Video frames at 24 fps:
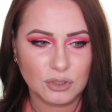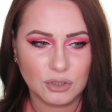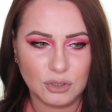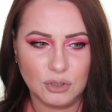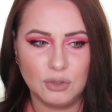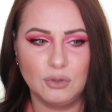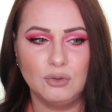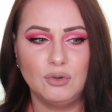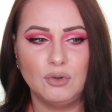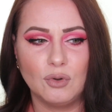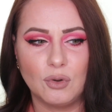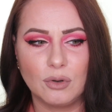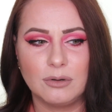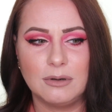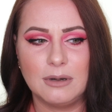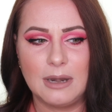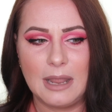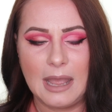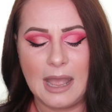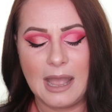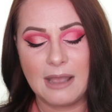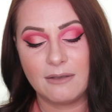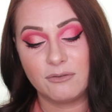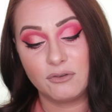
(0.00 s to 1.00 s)
You don't
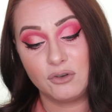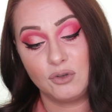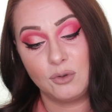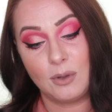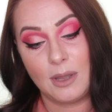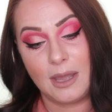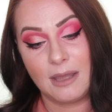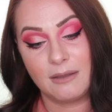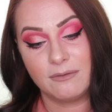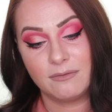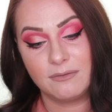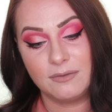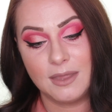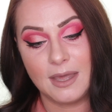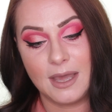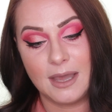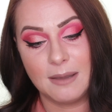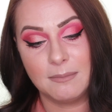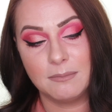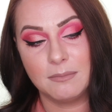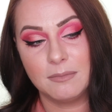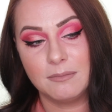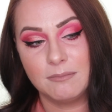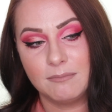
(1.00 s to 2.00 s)
have to have
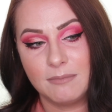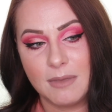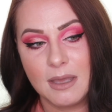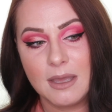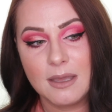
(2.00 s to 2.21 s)
them.